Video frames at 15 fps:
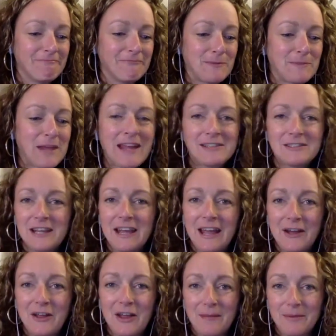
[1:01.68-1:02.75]
cake to
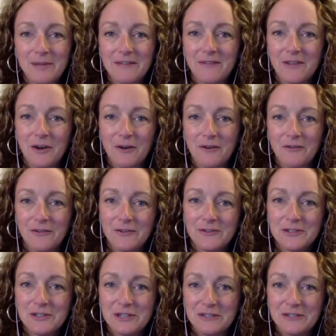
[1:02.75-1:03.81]
kale, I believe that all foods
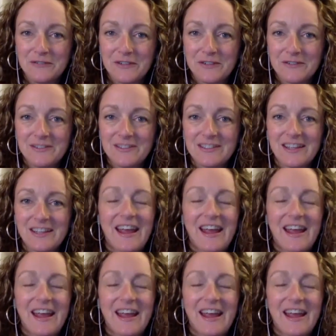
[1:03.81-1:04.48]
are good foods,